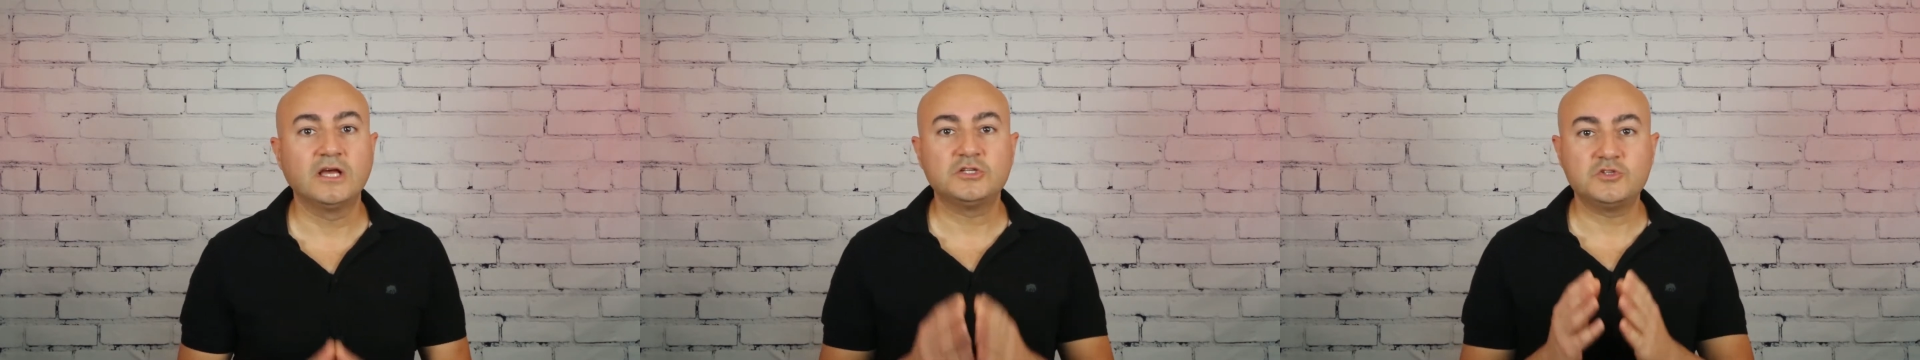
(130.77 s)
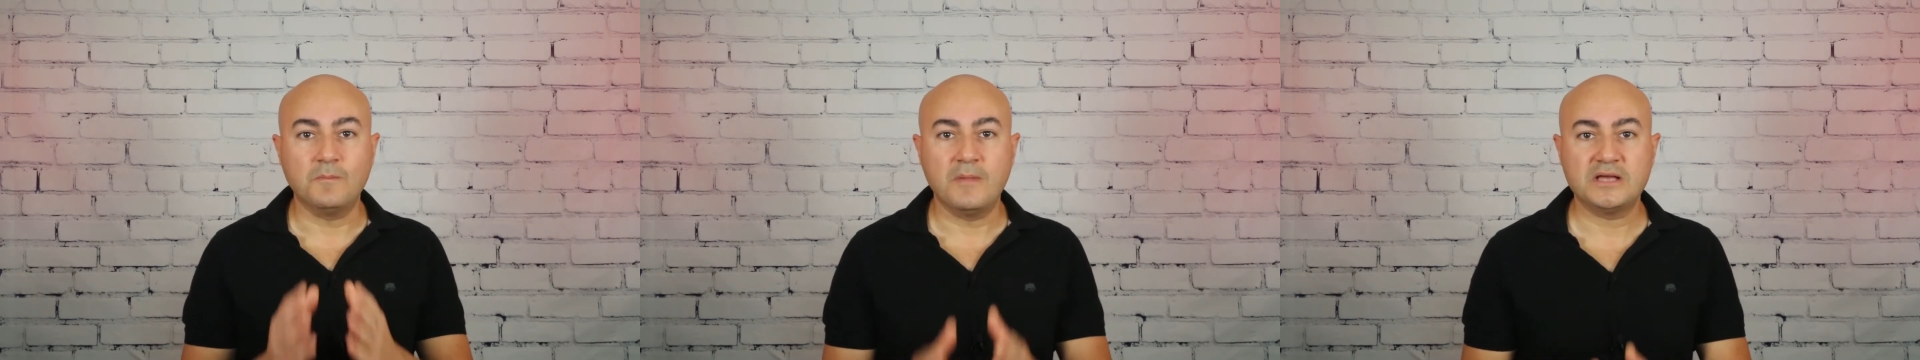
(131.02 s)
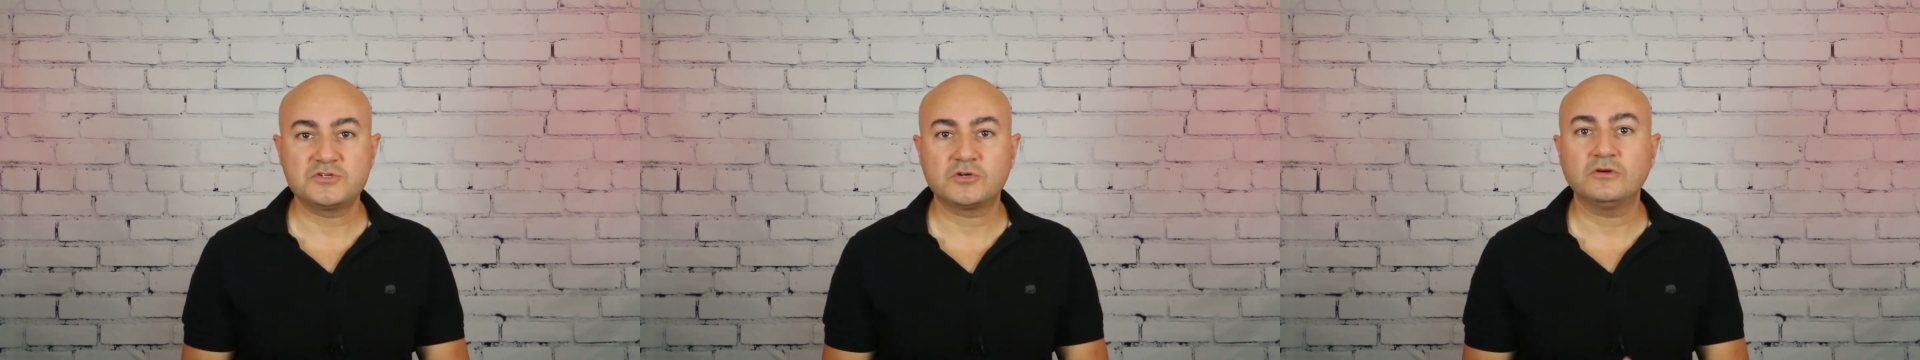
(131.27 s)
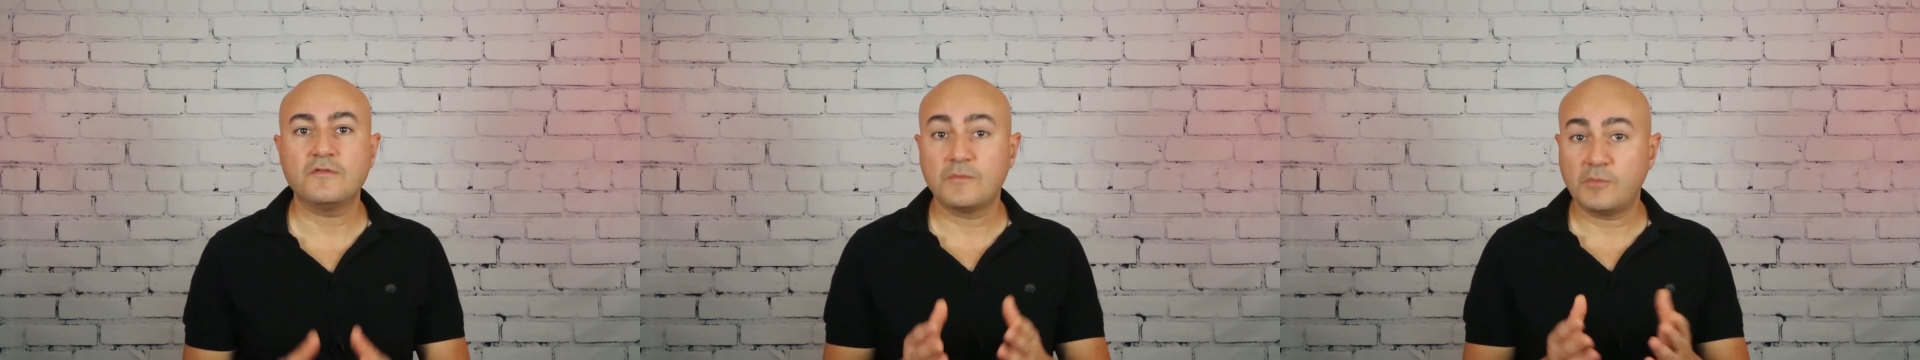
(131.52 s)
to
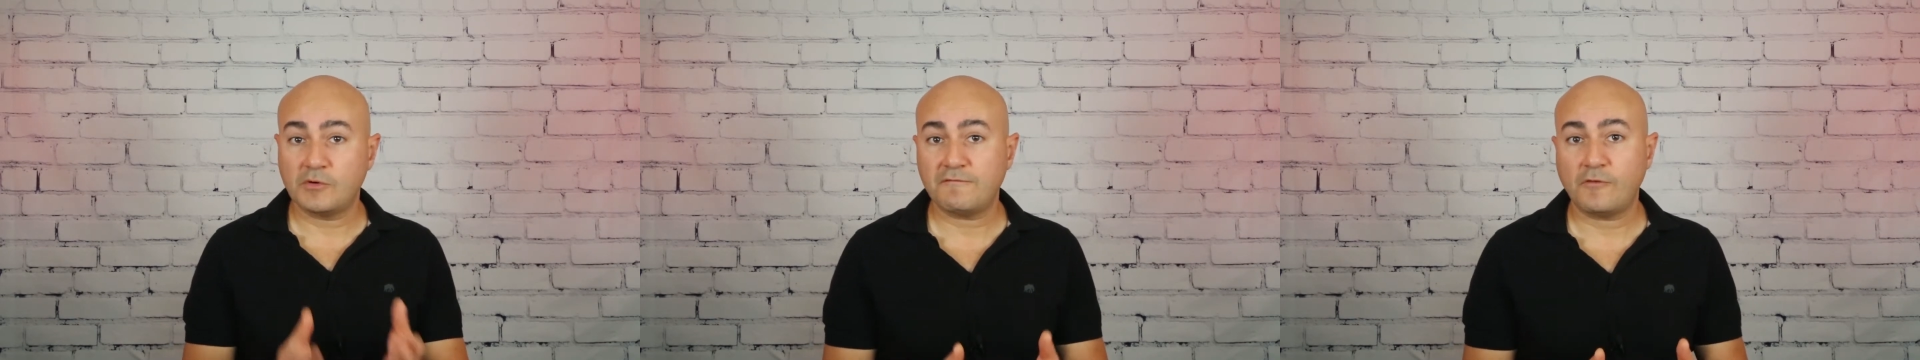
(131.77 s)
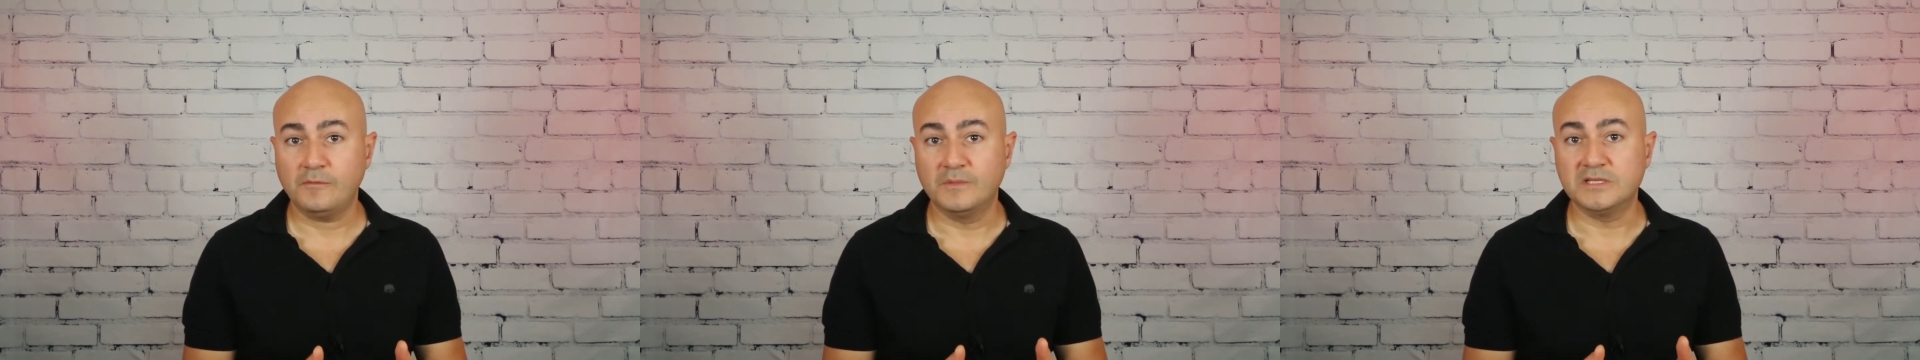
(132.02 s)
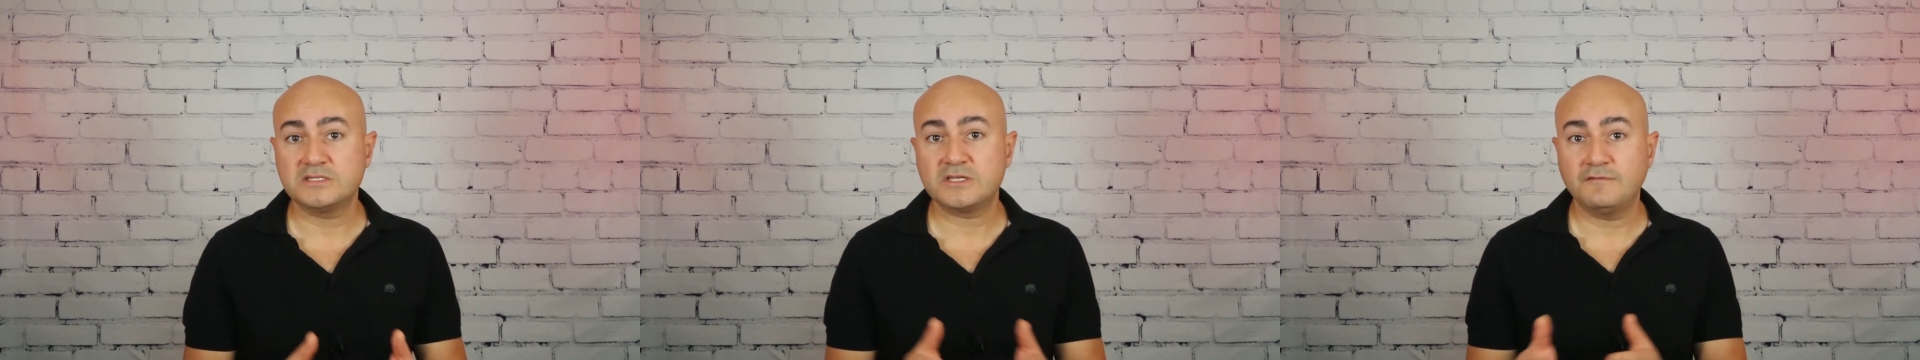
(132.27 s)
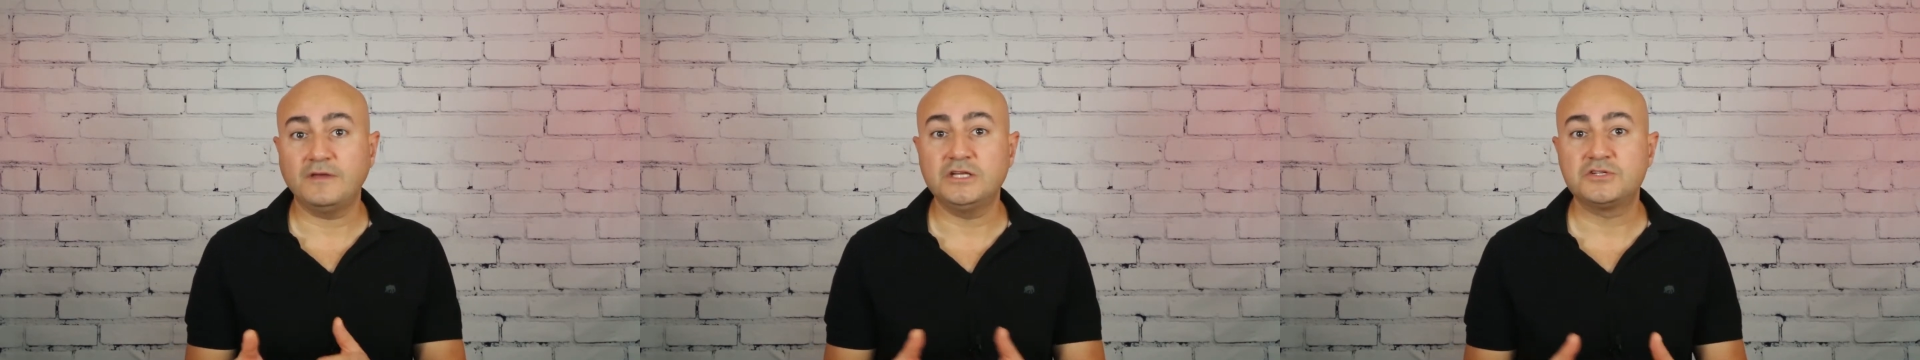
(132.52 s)
measure the performance
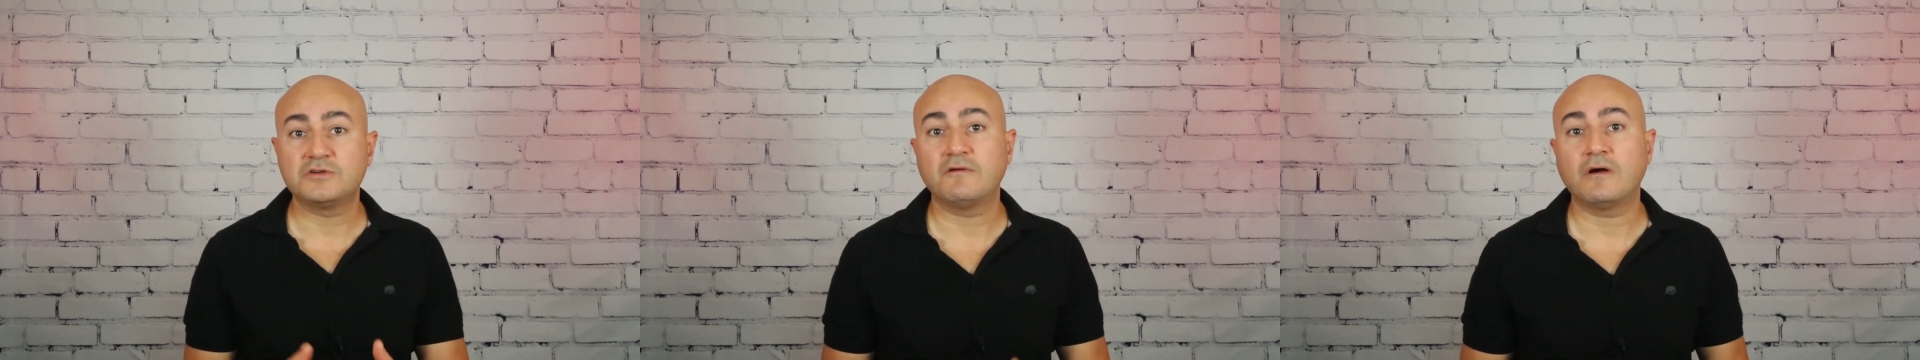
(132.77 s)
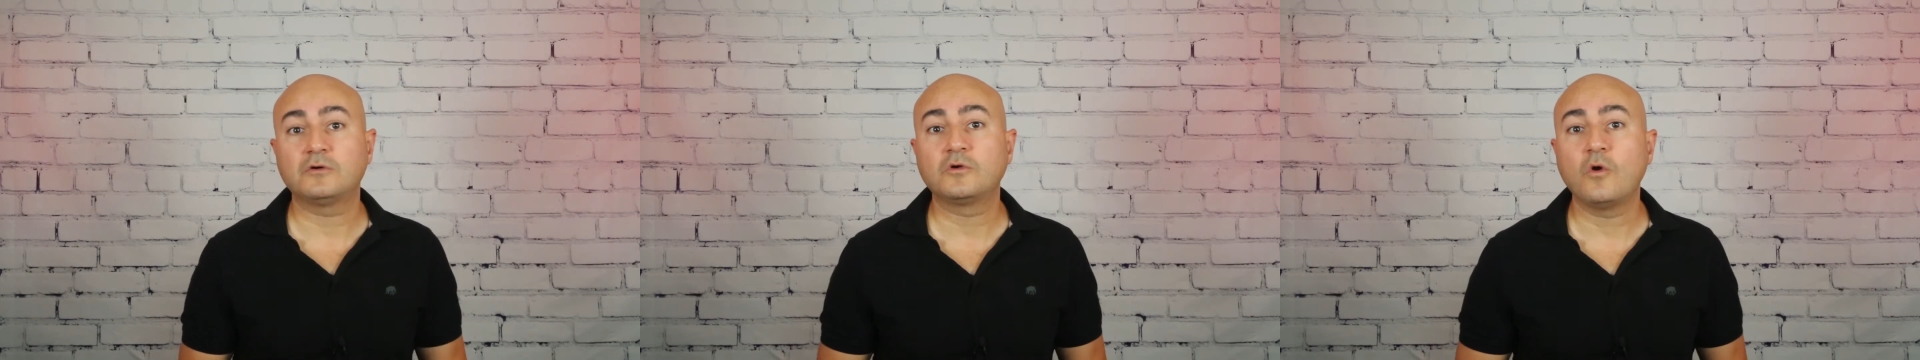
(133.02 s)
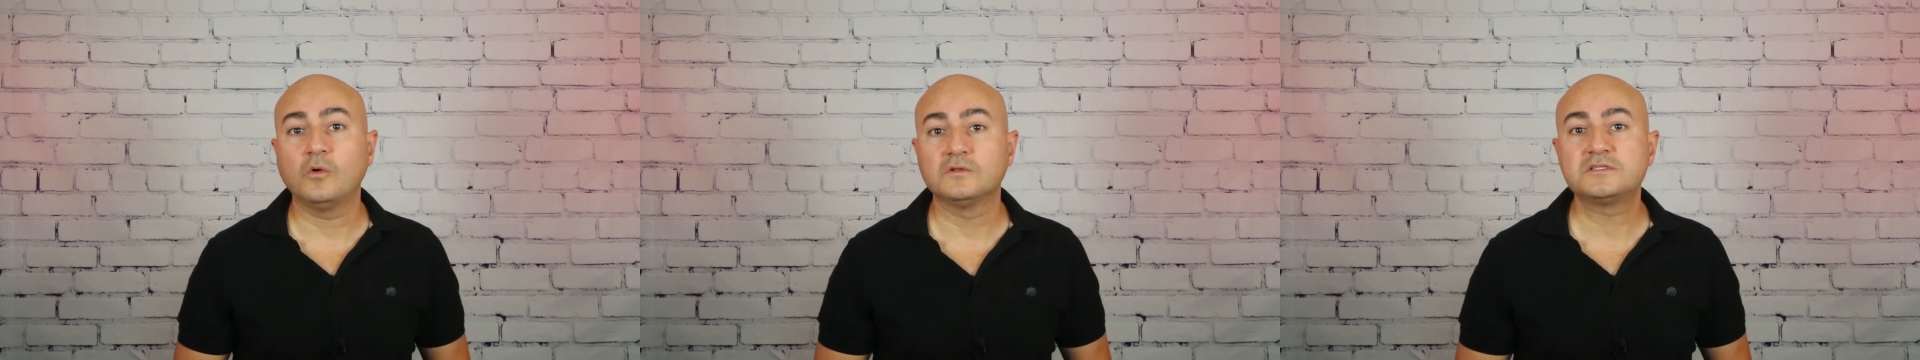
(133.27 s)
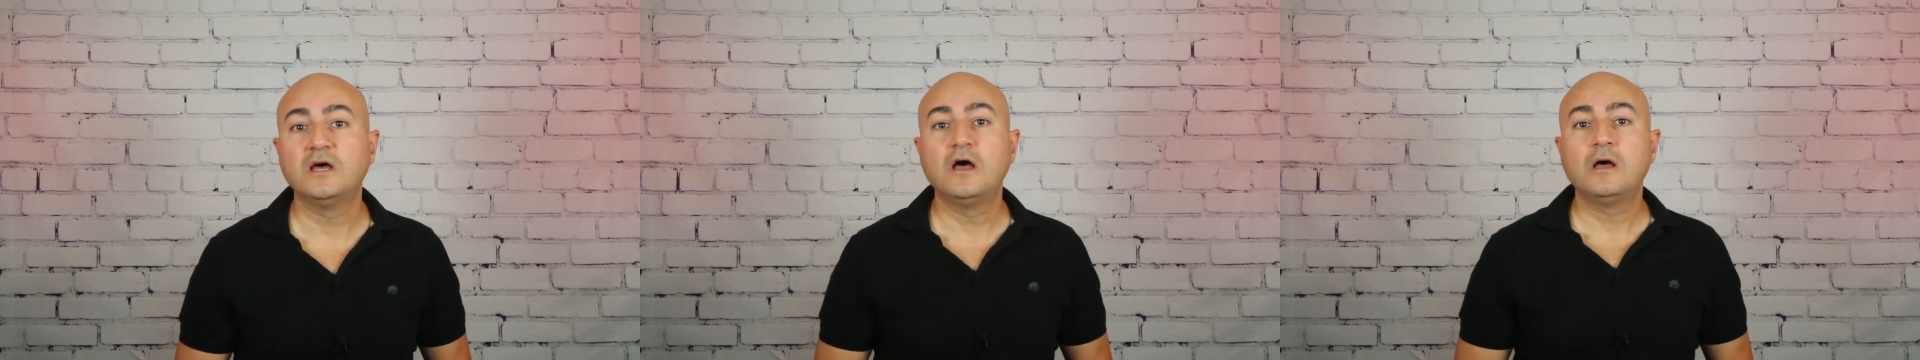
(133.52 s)
of each of our goals.